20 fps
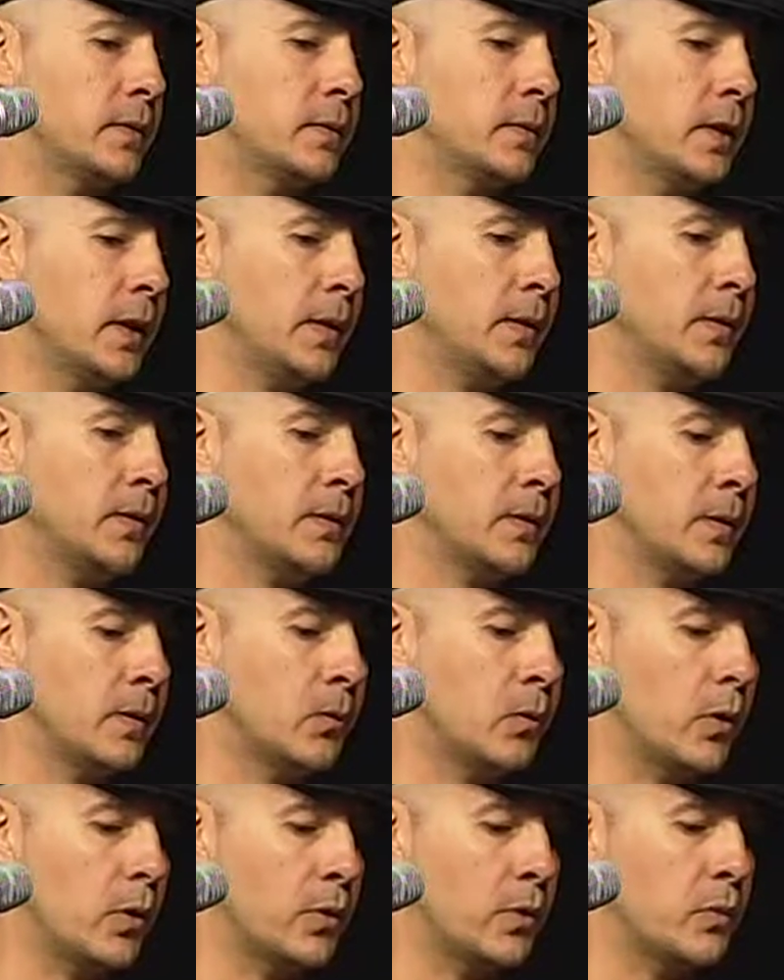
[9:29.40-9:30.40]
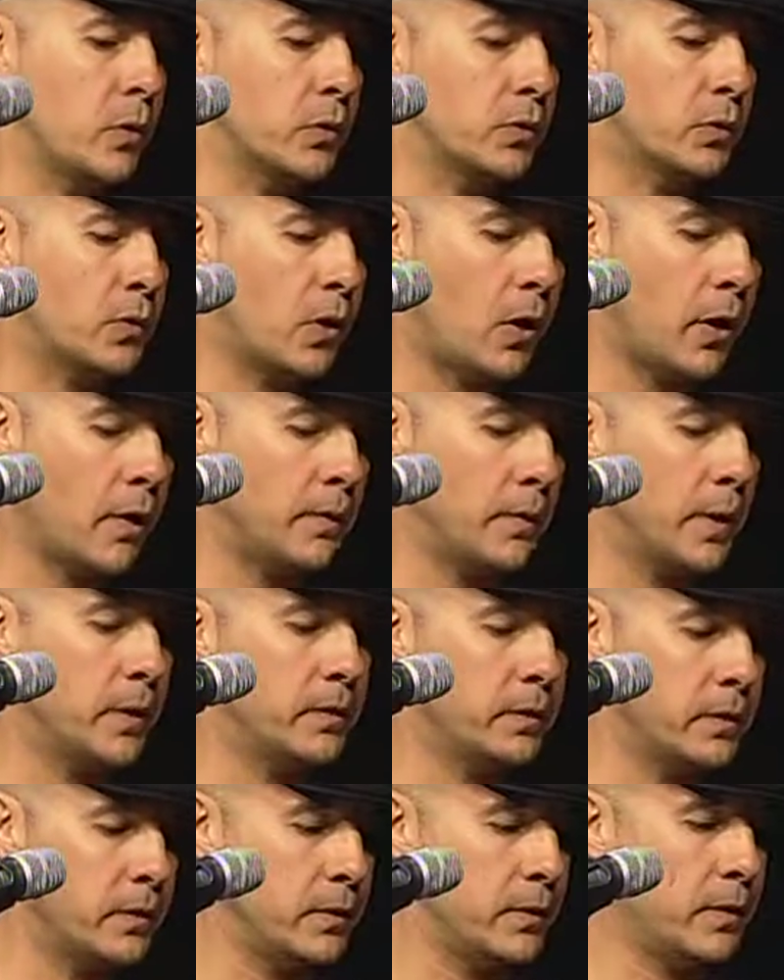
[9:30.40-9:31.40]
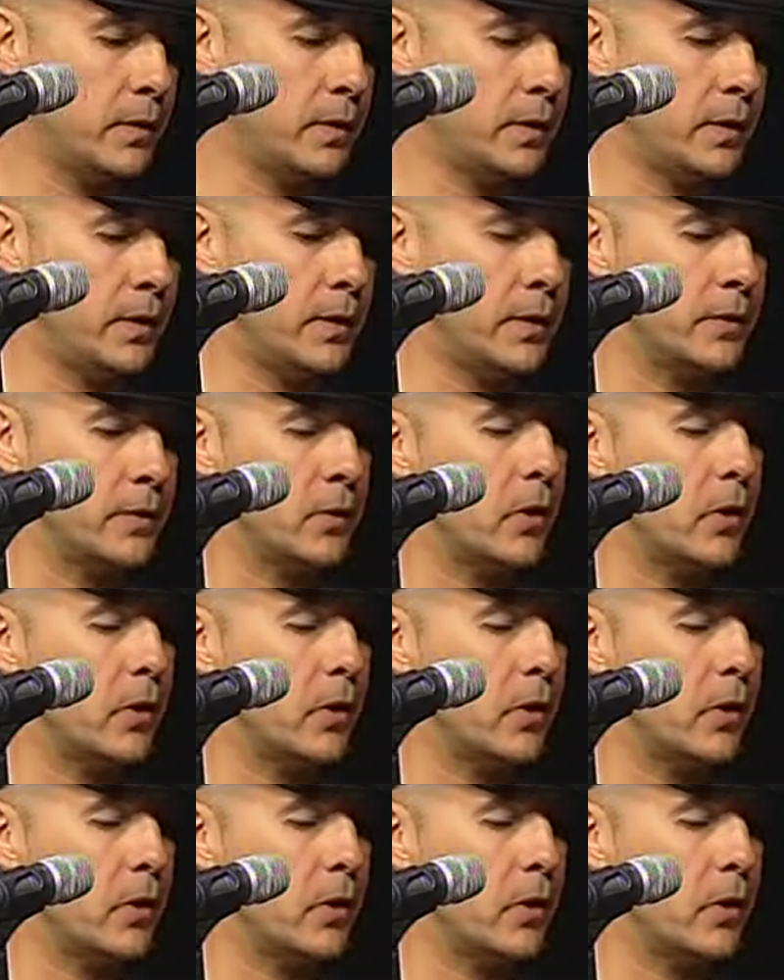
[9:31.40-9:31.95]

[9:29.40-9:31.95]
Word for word: say, is uh, one of the most commented and